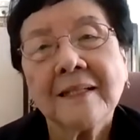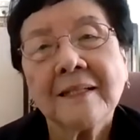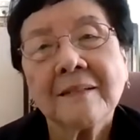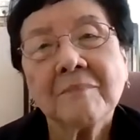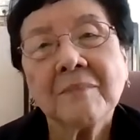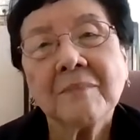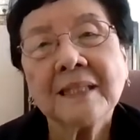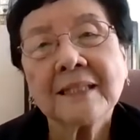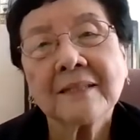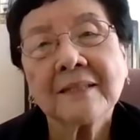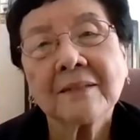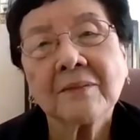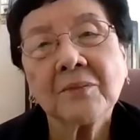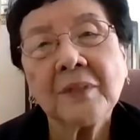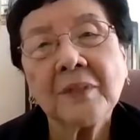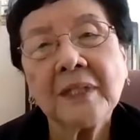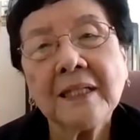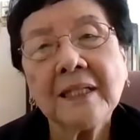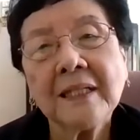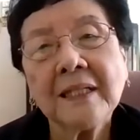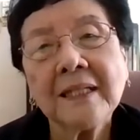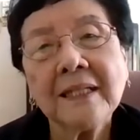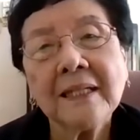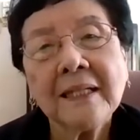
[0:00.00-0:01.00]
but
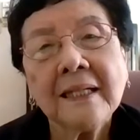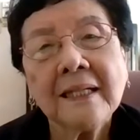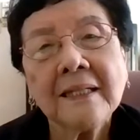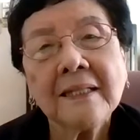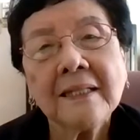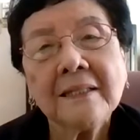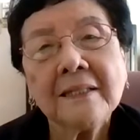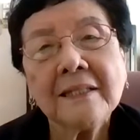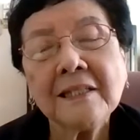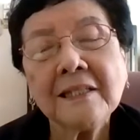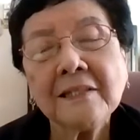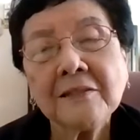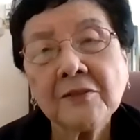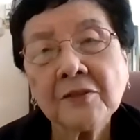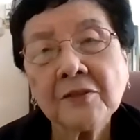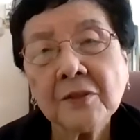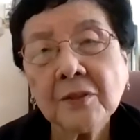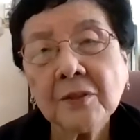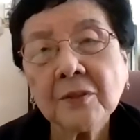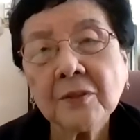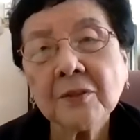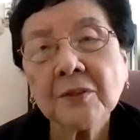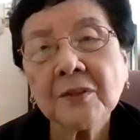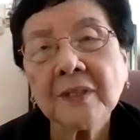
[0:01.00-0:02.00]
we need to
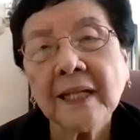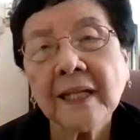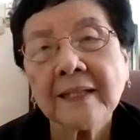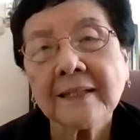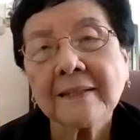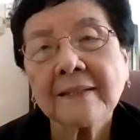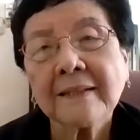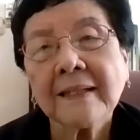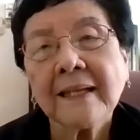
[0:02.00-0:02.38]
know that